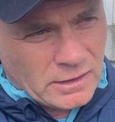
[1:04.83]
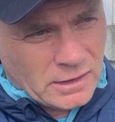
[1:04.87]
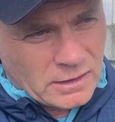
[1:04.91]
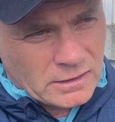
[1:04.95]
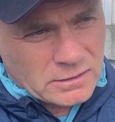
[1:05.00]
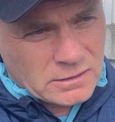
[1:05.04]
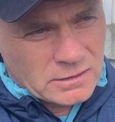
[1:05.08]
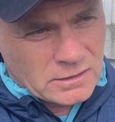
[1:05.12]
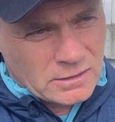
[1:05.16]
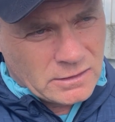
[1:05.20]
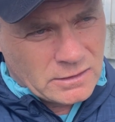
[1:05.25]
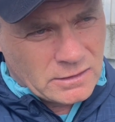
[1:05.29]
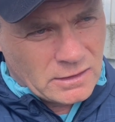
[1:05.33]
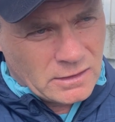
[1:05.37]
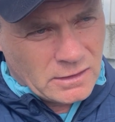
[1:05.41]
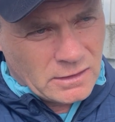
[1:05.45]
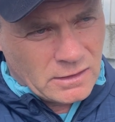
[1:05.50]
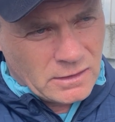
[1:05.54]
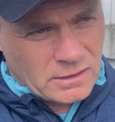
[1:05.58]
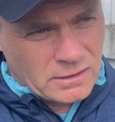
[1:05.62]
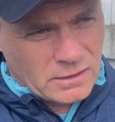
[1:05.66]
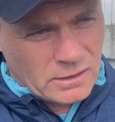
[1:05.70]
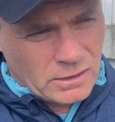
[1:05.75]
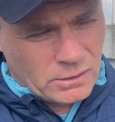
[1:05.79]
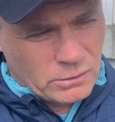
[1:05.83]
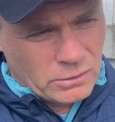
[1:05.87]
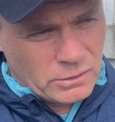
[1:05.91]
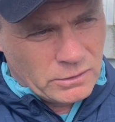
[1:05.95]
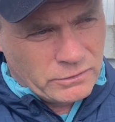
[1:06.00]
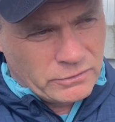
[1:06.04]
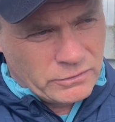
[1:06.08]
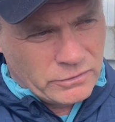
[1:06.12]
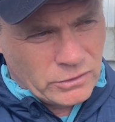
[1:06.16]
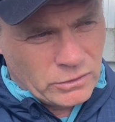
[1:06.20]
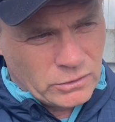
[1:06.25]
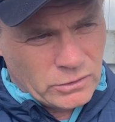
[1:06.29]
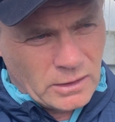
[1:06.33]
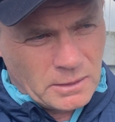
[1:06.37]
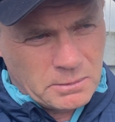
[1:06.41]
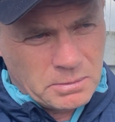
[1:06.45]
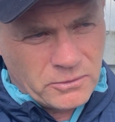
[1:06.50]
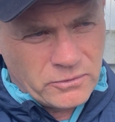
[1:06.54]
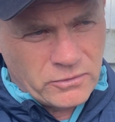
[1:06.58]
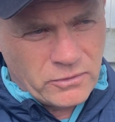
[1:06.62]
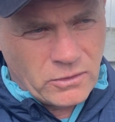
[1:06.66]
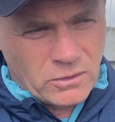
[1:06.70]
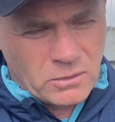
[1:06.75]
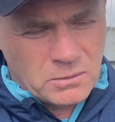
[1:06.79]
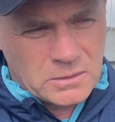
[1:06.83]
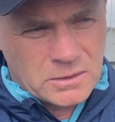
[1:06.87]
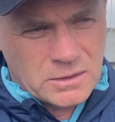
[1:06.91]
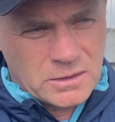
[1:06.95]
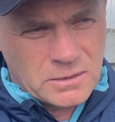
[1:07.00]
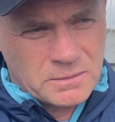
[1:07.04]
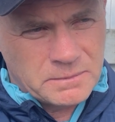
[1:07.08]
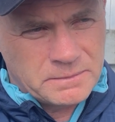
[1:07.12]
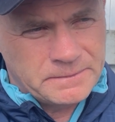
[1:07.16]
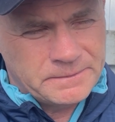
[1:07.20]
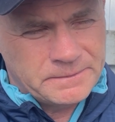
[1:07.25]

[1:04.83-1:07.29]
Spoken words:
that and how we review that performance.